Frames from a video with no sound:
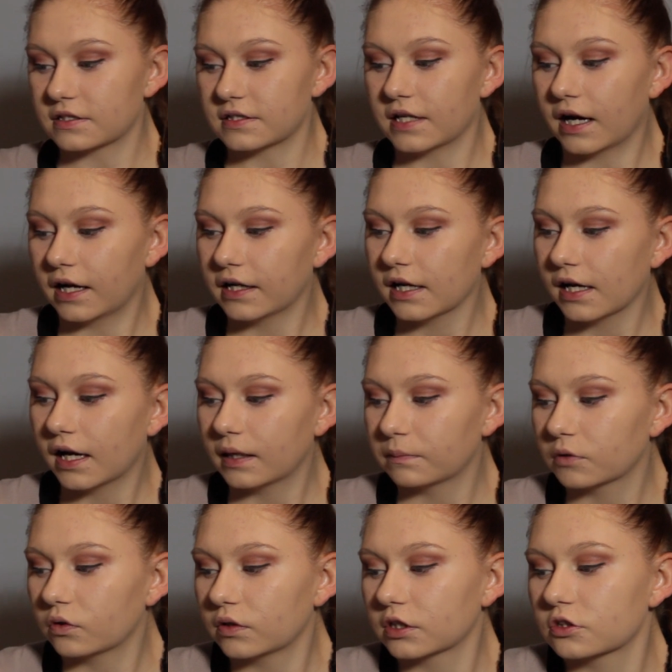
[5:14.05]
is done,
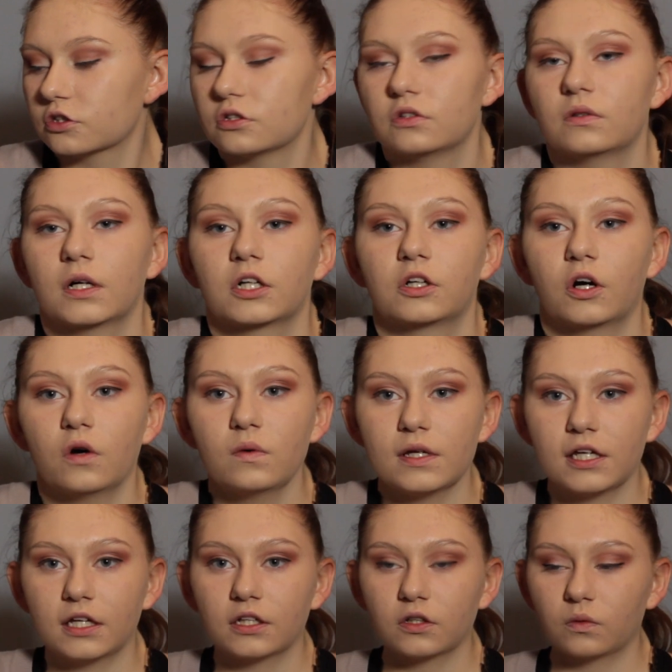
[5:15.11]
I'm going to go
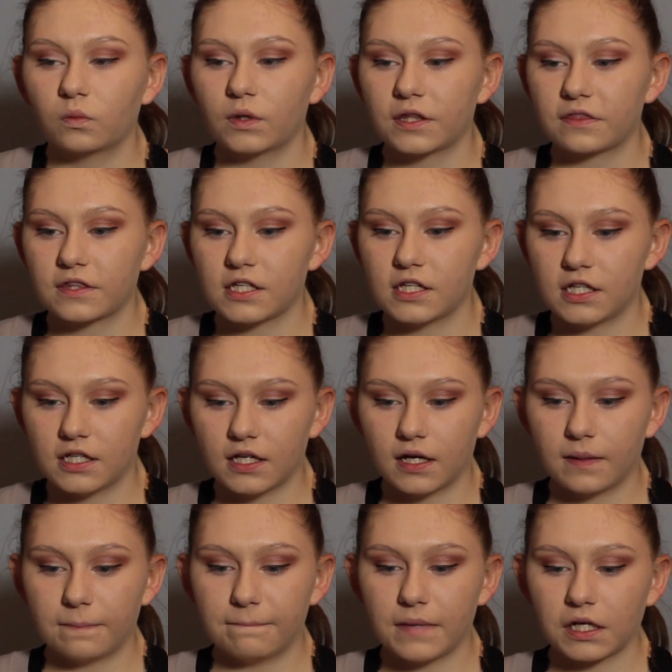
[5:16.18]
in with the
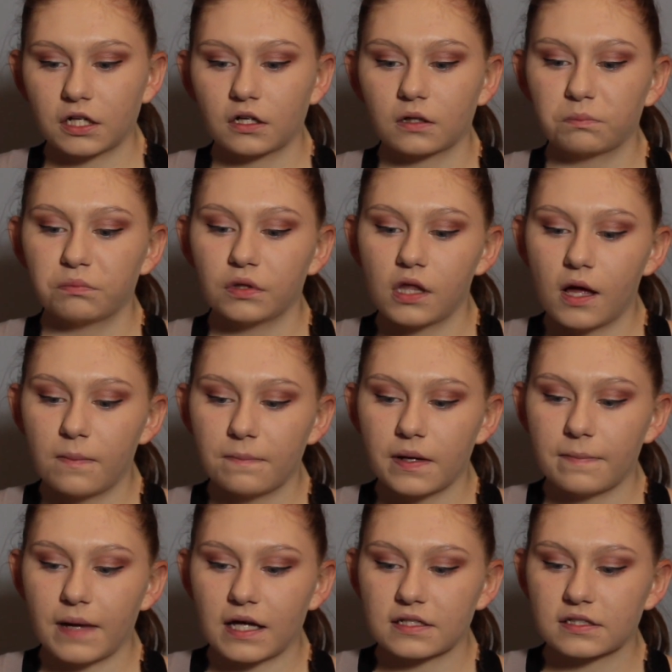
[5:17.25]
Mega Plump
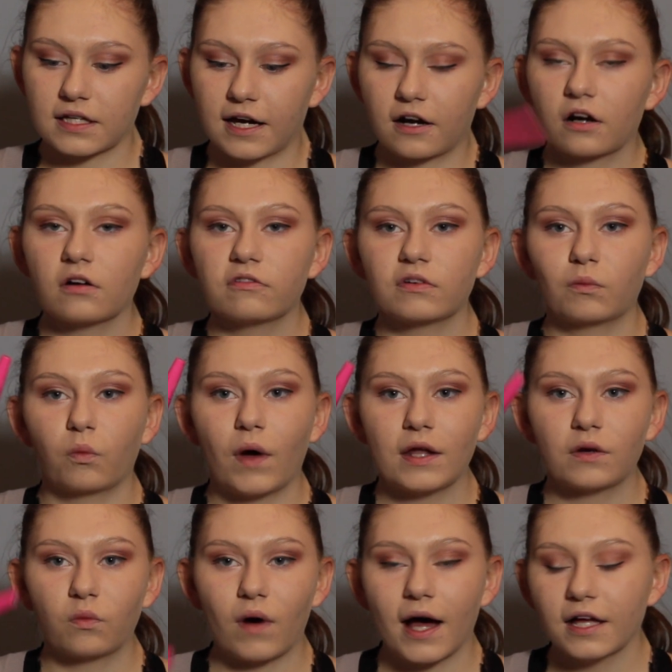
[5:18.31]
Mascara from
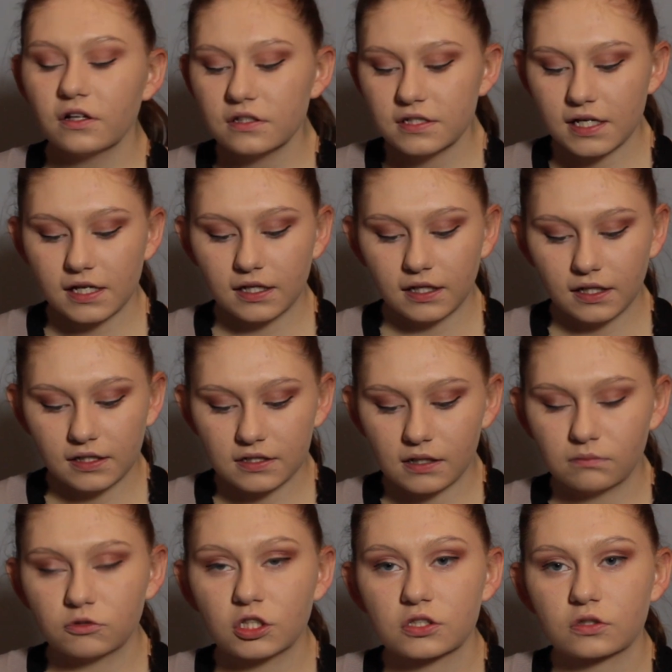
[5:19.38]
Wet n Wild, and
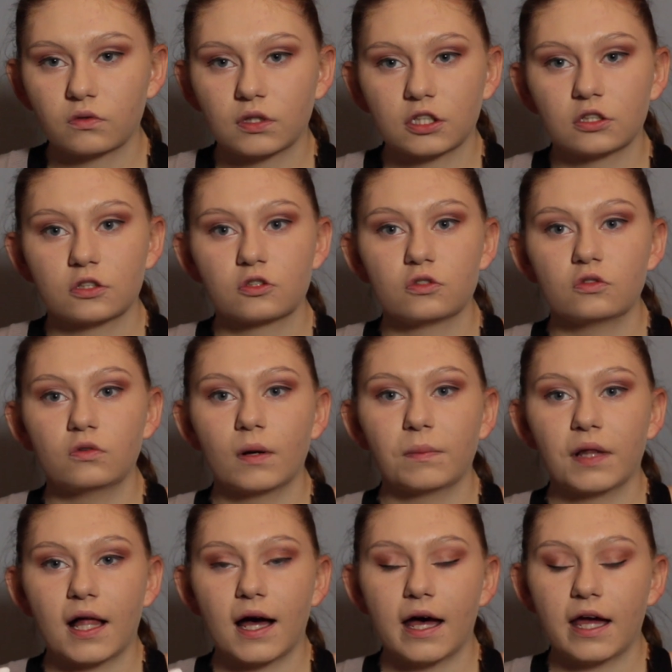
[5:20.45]
I'm just going to
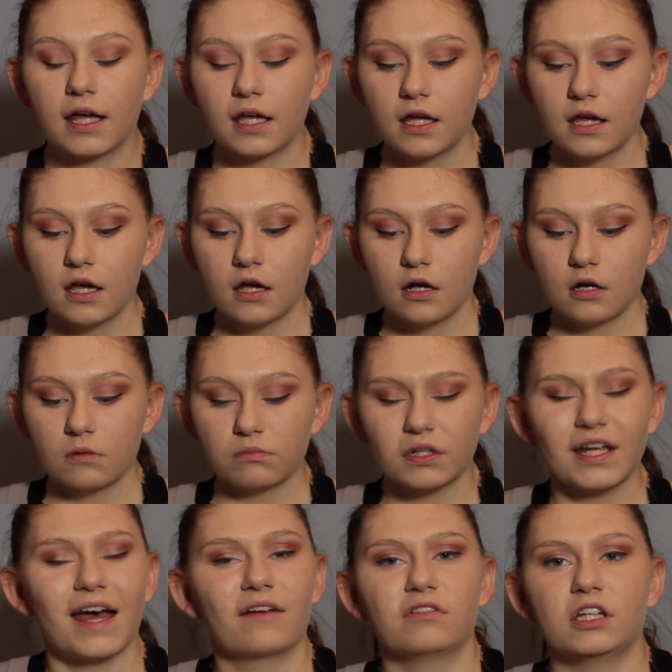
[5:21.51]
apply a
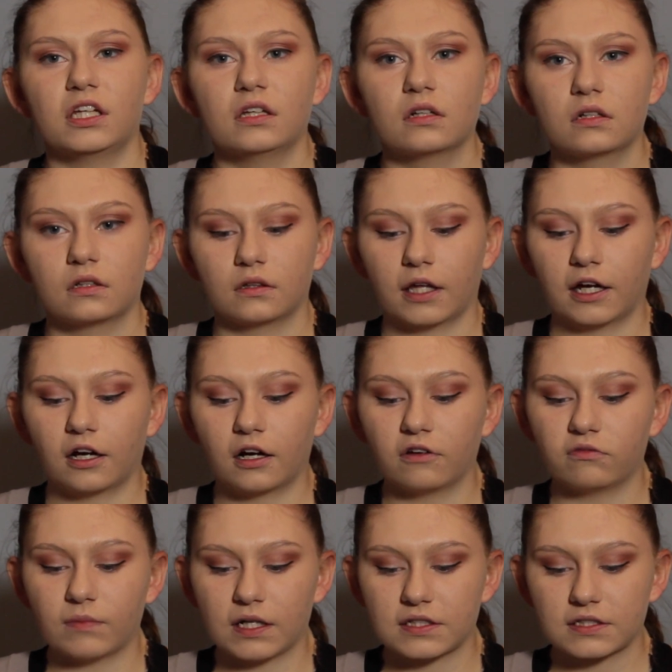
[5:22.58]
pretty heavy layer
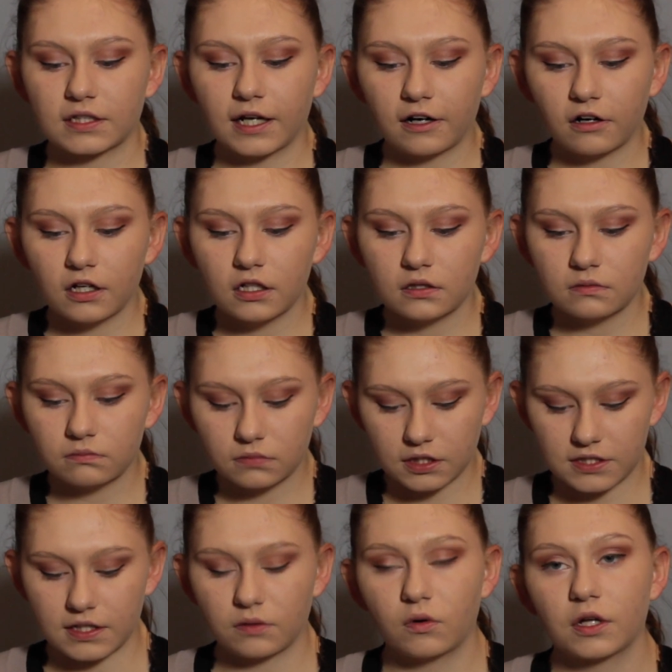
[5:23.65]
of mascara
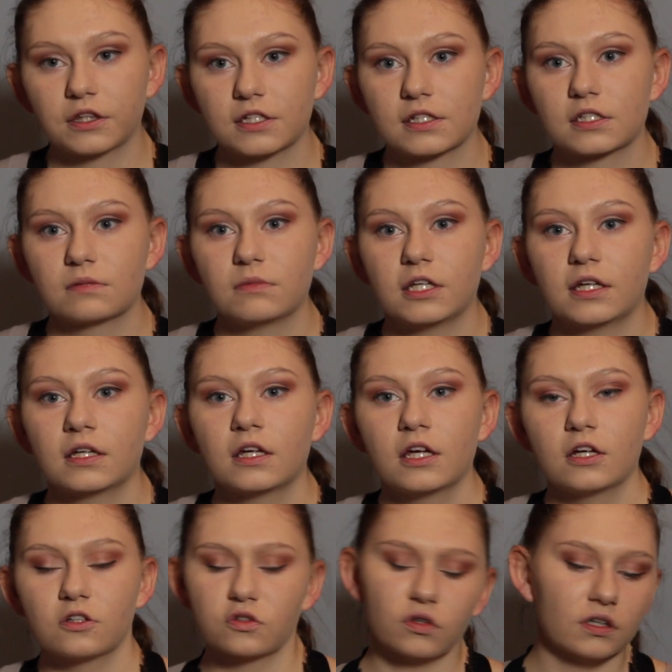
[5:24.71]
because I want this to be
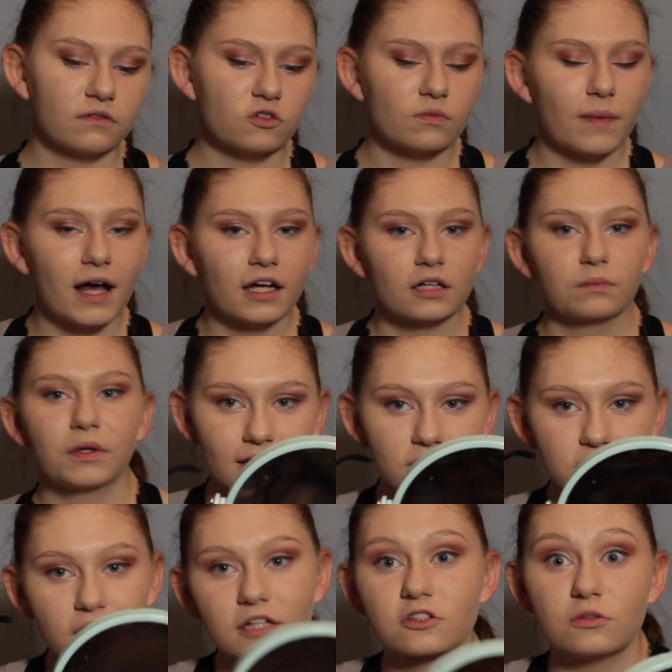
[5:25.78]
sort of dramatic, but
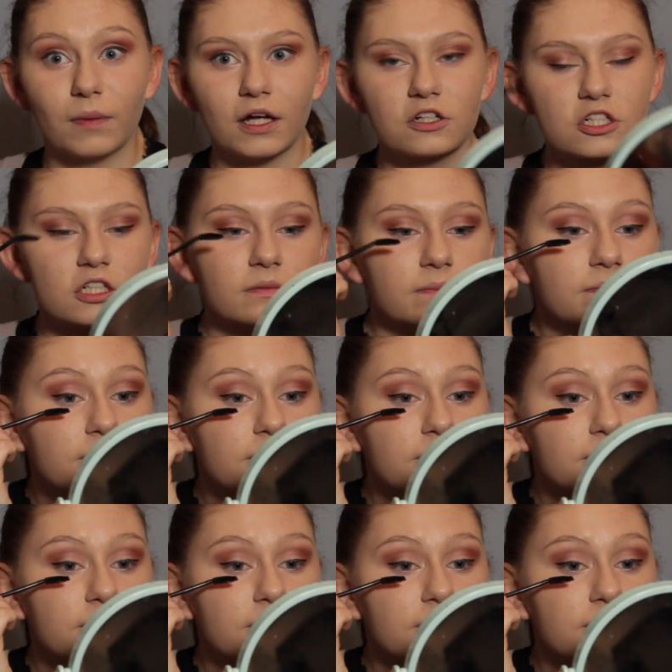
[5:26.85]
not too much.